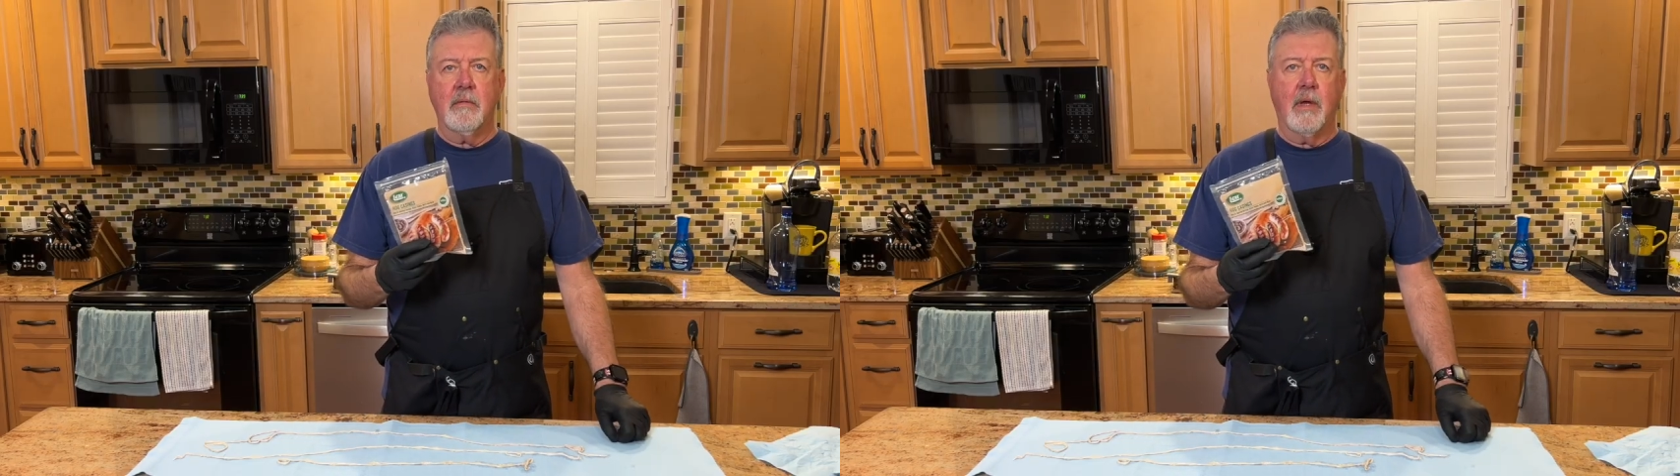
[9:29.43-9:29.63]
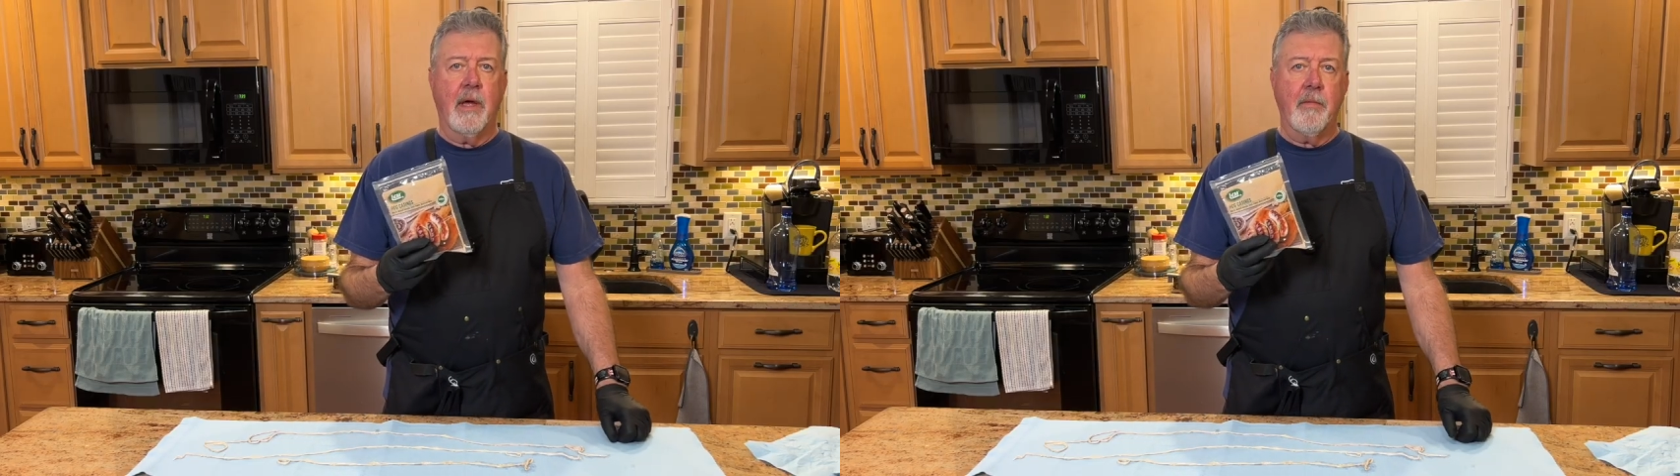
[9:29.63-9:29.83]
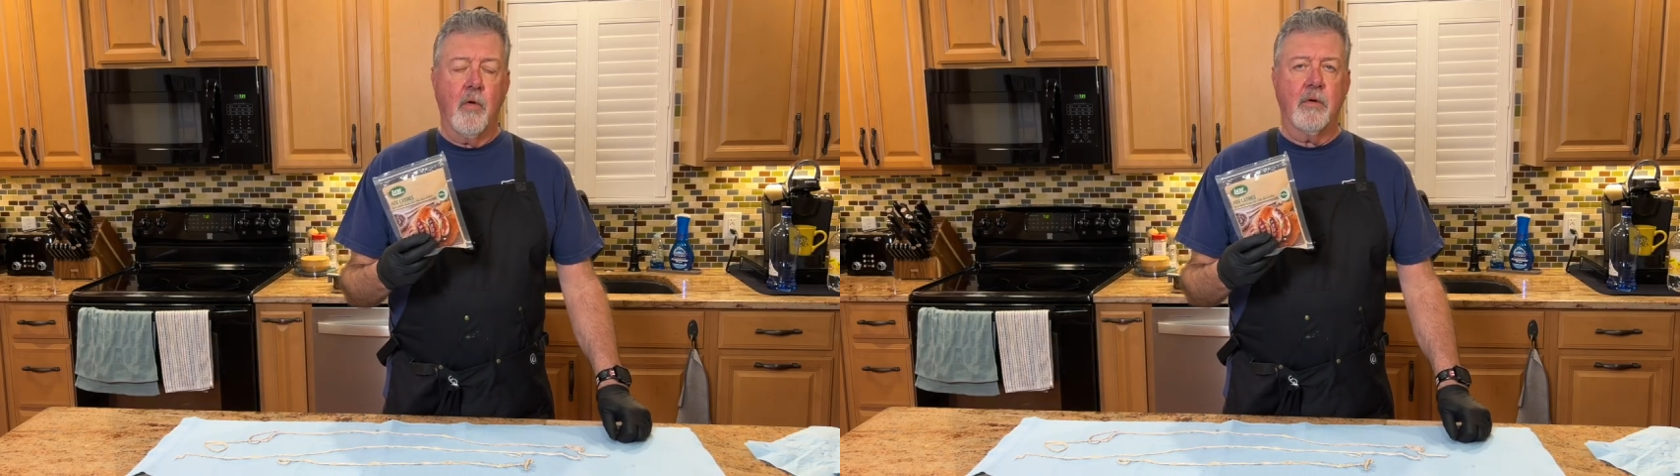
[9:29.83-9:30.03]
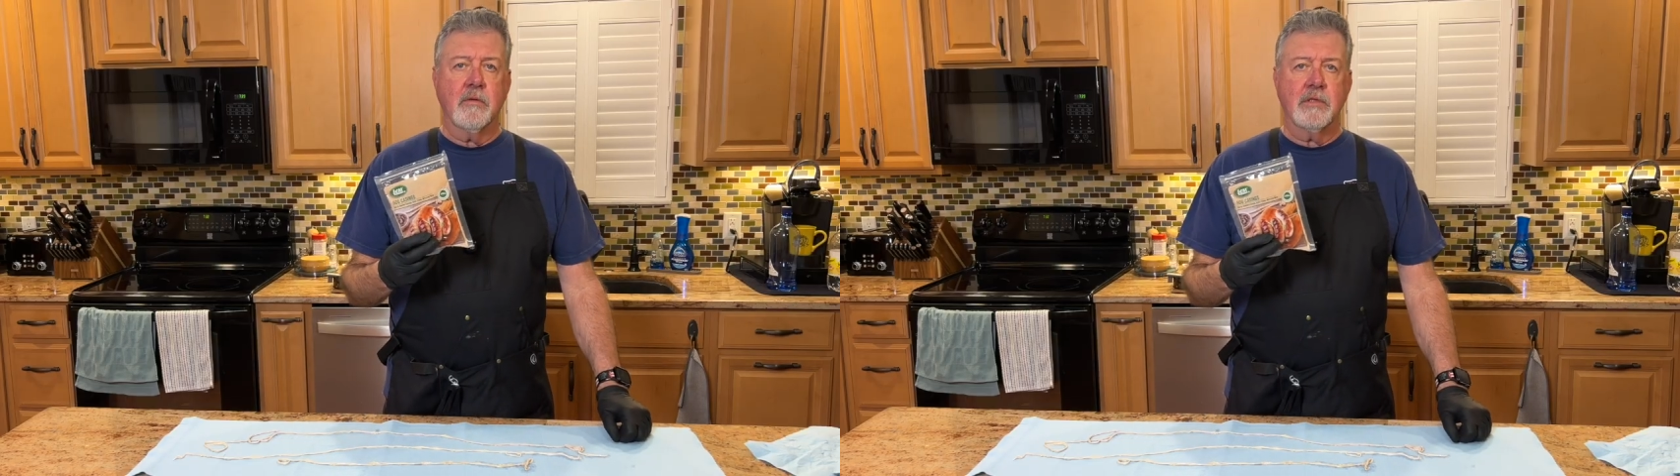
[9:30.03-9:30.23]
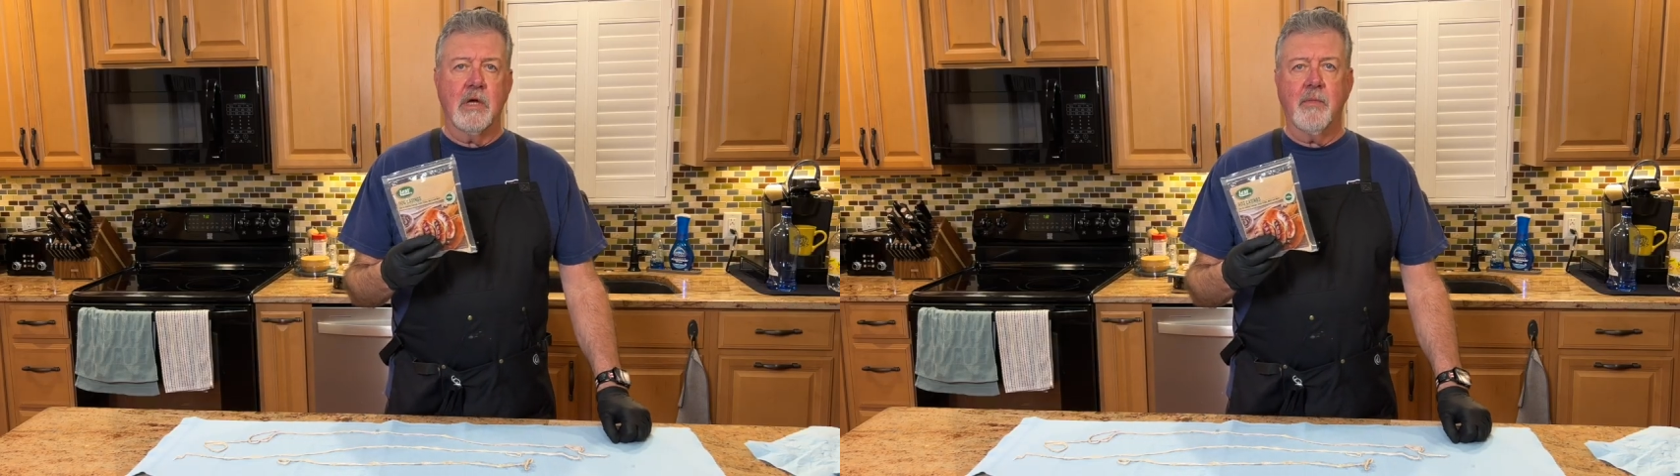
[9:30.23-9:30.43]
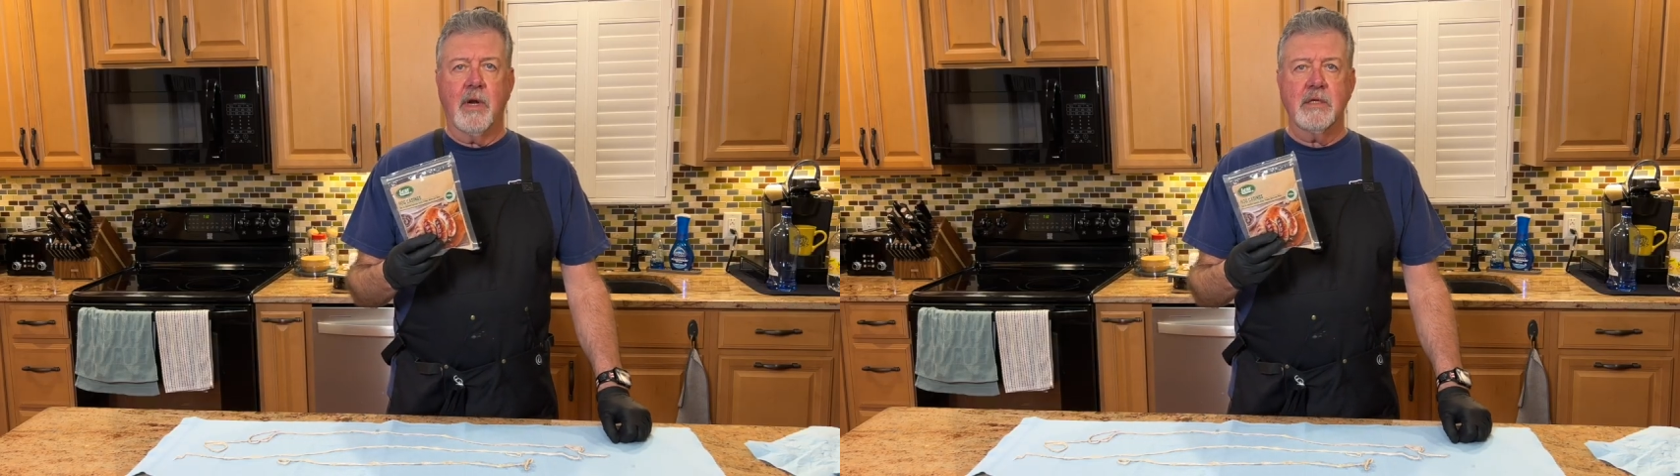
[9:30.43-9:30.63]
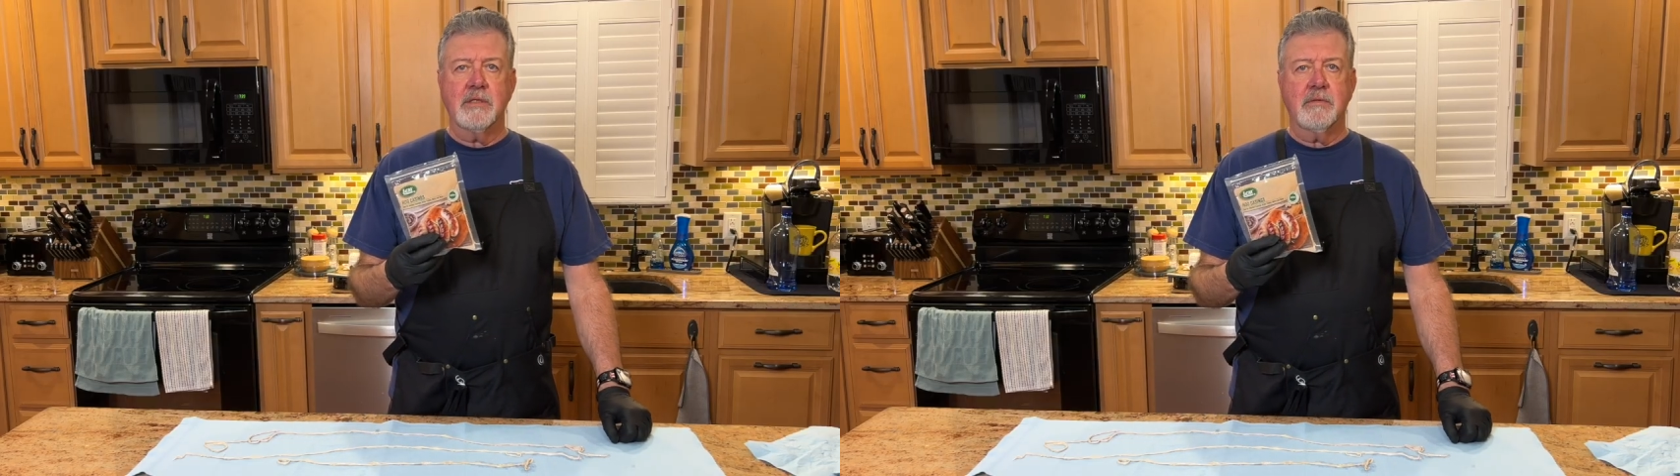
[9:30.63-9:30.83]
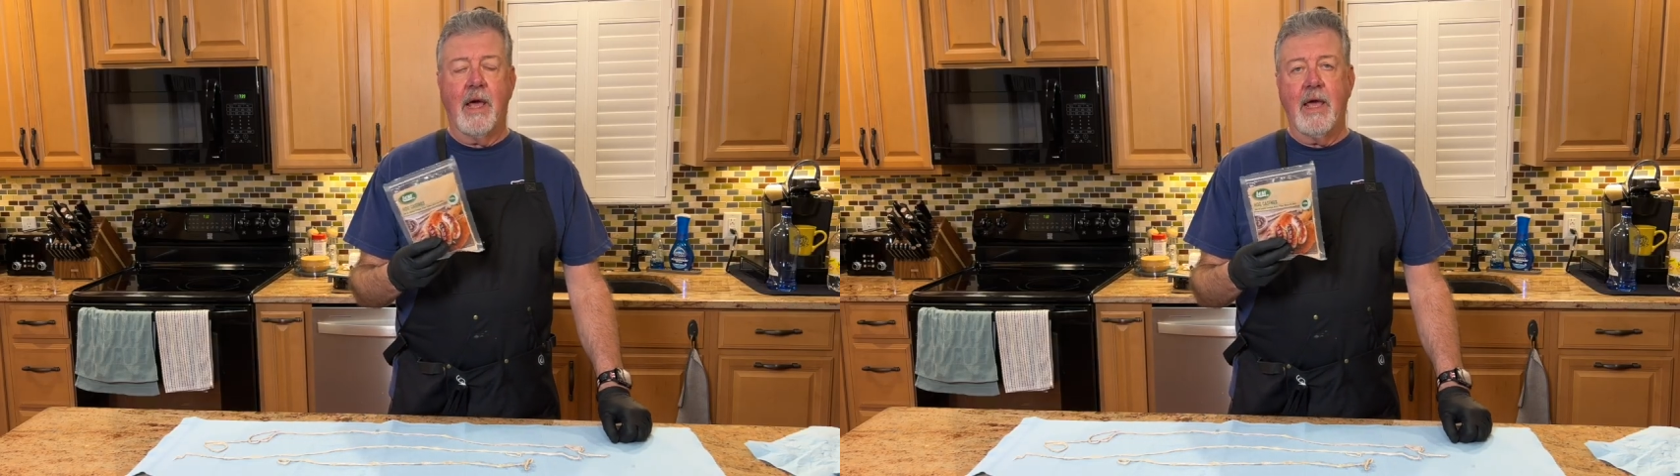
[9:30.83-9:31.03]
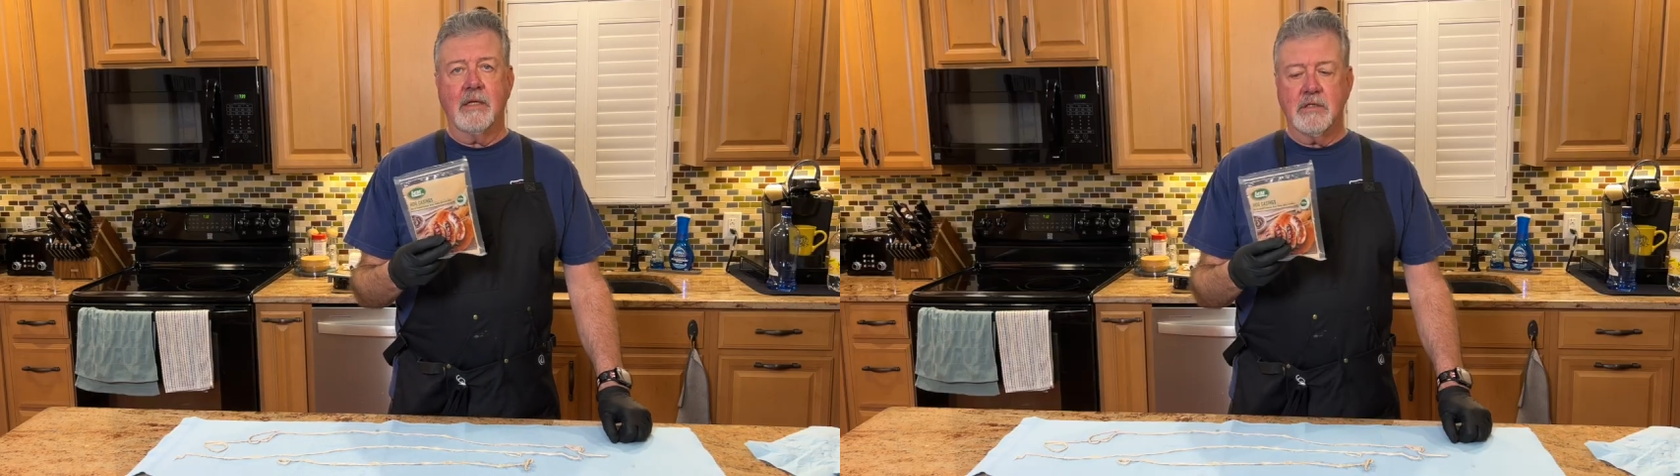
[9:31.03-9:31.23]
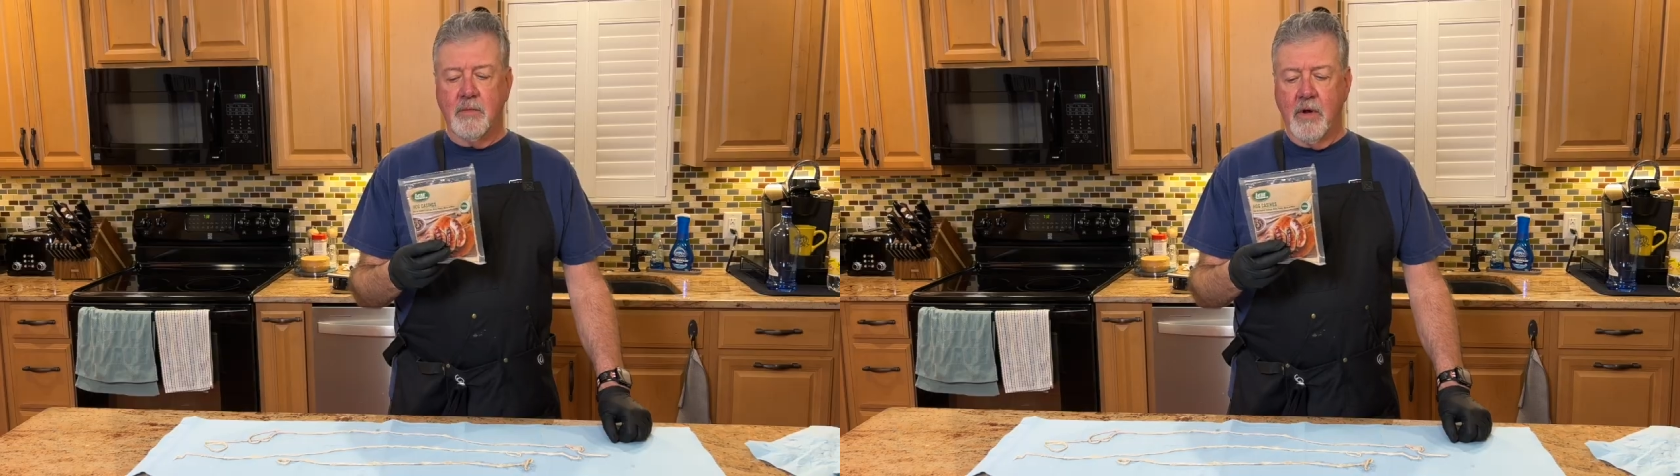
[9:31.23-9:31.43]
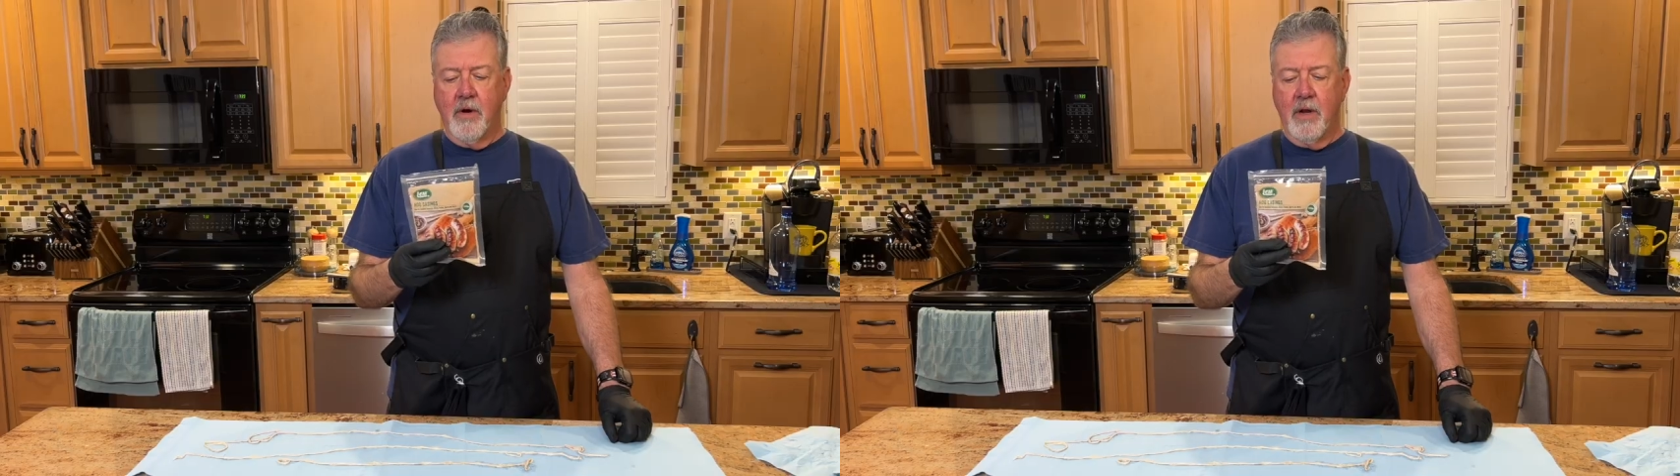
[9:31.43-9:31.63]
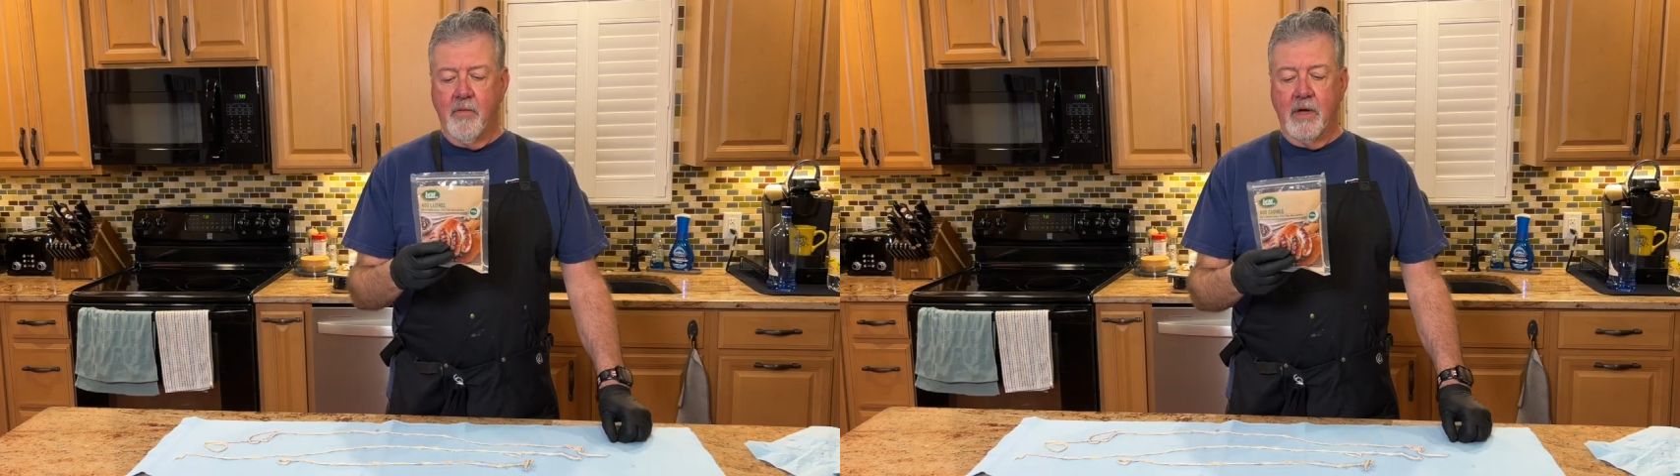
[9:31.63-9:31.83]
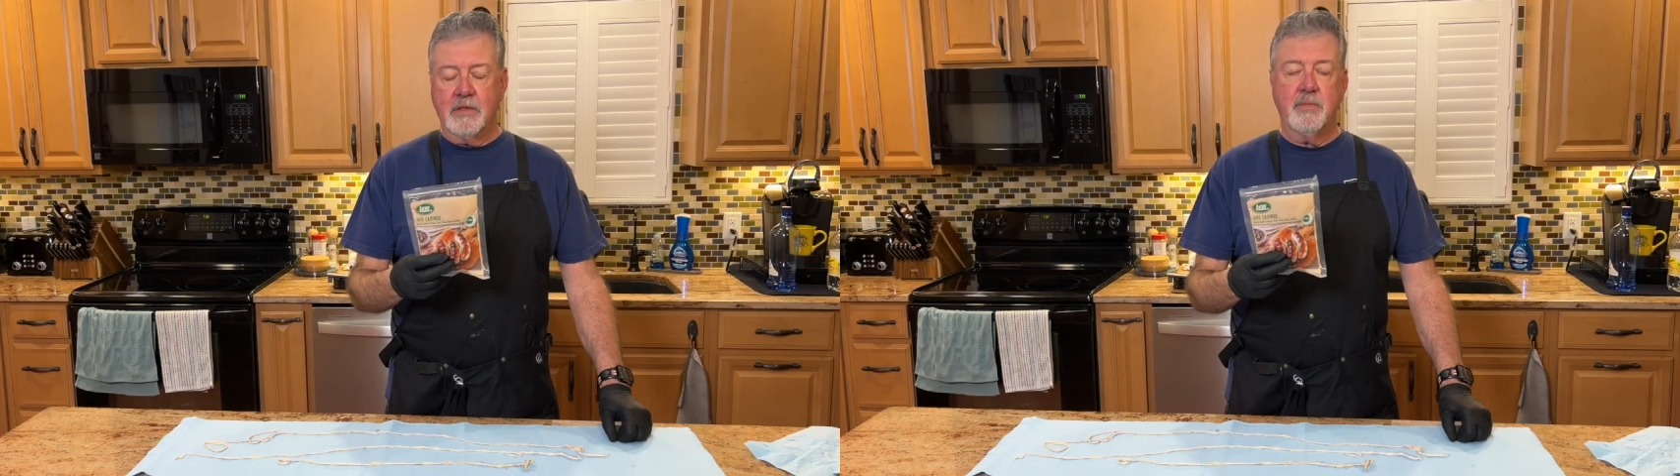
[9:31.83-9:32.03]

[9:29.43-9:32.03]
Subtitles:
I ordered some and I had some here anyways.